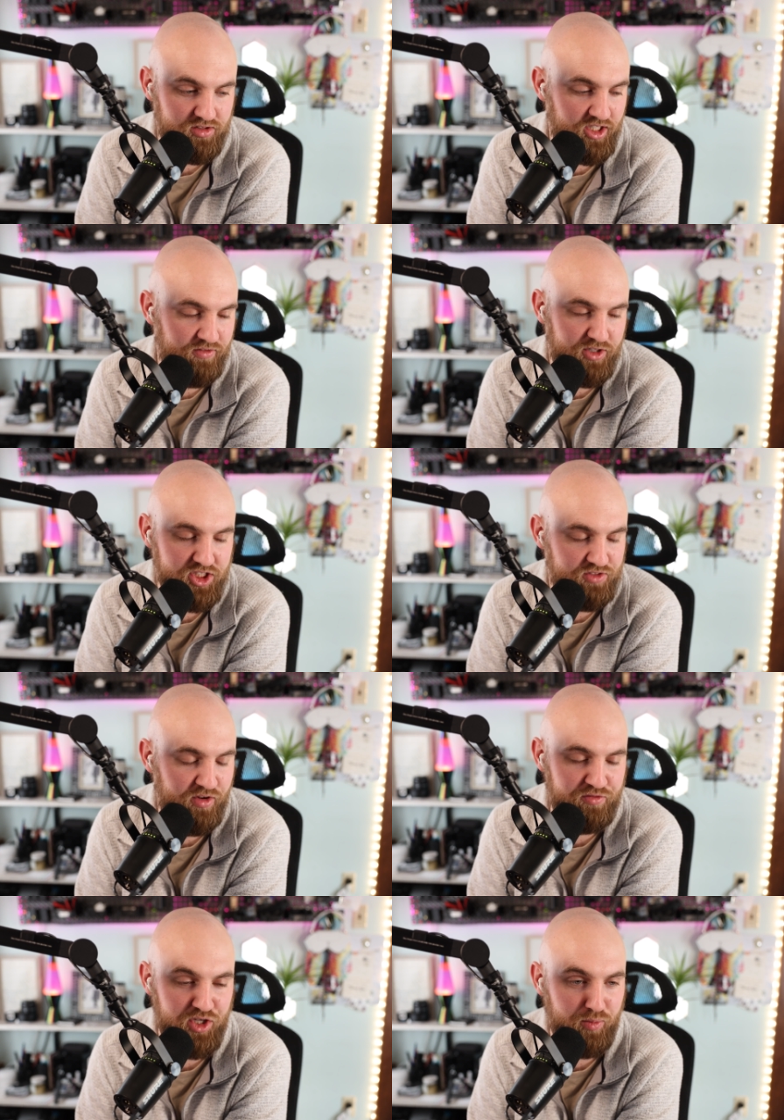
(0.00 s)
even just
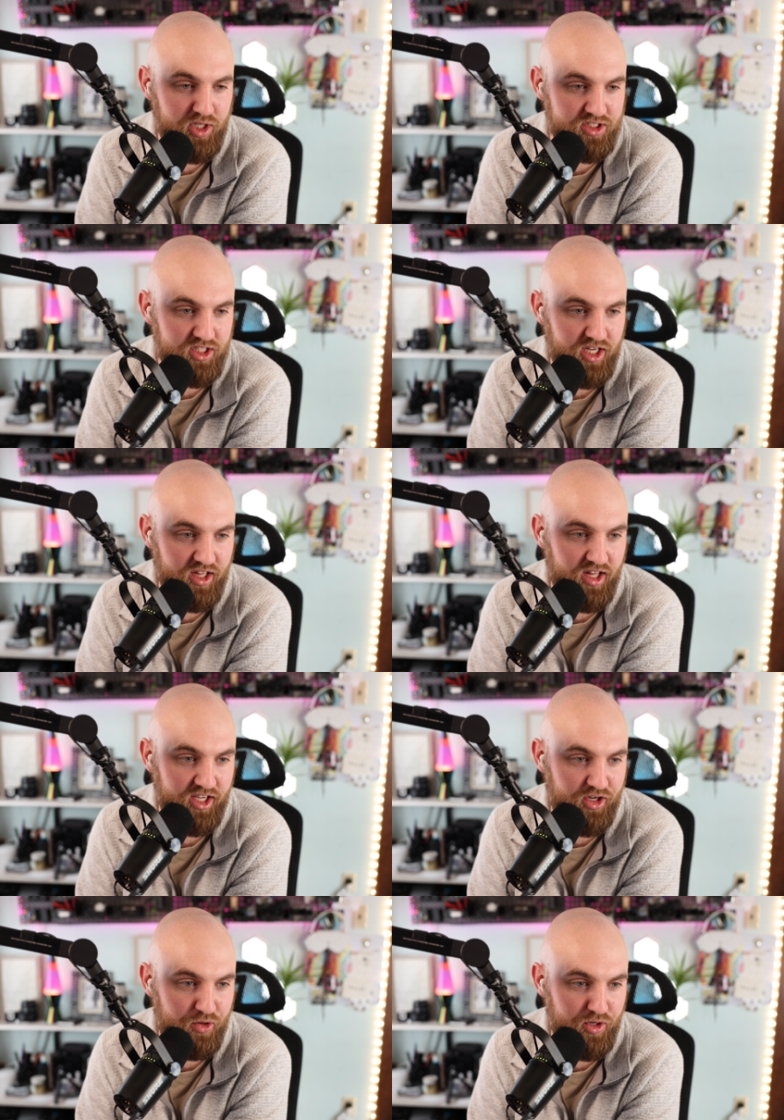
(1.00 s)
15 minutes a day. Like,
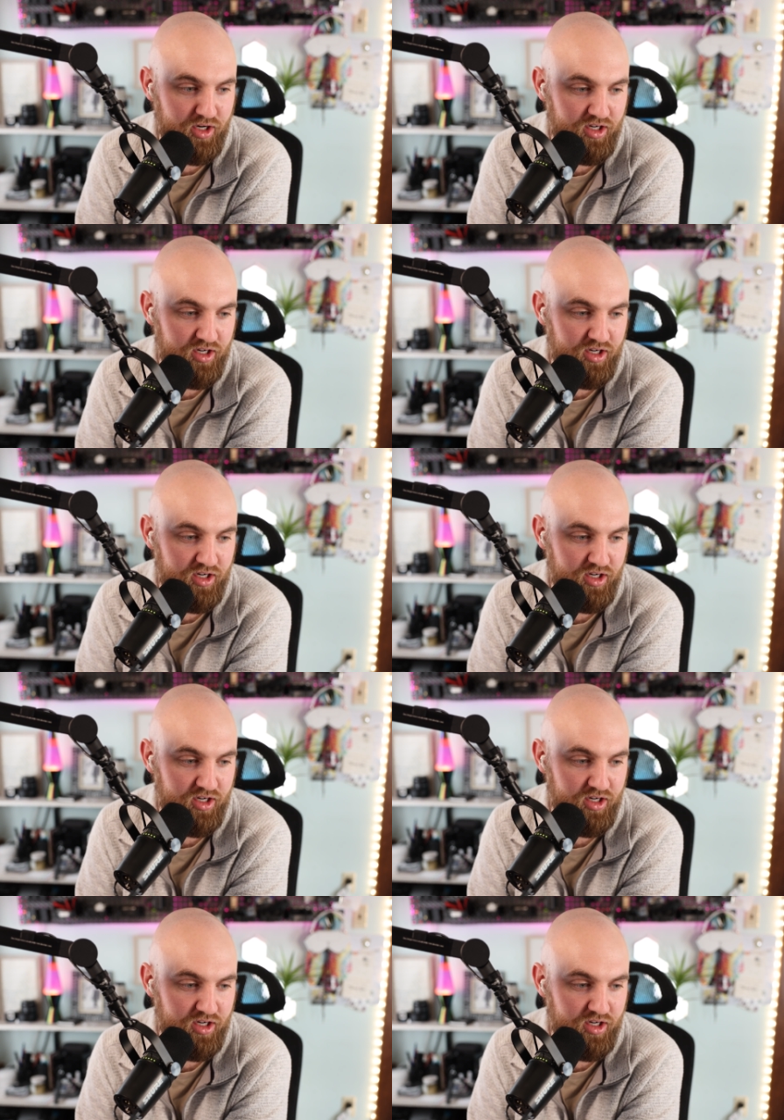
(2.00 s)
go and